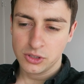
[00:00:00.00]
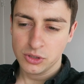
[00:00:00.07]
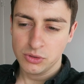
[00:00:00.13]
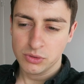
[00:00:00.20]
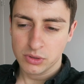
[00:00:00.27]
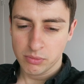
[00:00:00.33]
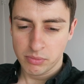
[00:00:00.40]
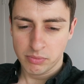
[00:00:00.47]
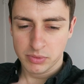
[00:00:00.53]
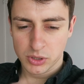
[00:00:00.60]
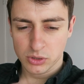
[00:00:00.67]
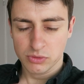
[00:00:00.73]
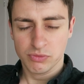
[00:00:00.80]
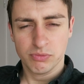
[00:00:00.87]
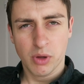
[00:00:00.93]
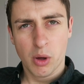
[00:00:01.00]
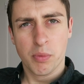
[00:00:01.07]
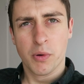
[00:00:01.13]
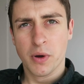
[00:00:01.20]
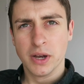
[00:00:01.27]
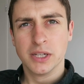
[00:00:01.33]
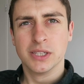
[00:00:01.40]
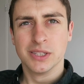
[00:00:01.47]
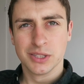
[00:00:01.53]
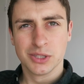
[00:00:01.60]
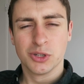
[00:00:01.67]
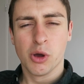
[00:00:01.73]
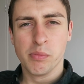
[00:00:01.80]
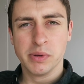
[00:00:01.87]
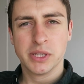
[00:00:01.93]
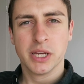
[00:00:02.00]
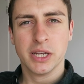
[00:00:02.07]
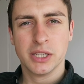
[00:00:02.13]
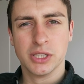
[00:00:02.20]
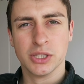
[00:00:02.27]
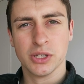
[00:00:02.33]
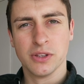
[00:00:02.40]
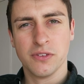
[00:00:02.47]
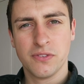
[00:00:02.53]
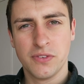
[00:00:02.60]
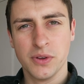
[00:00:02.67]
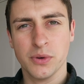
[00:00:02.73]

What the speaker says: do sort of operations and computations on the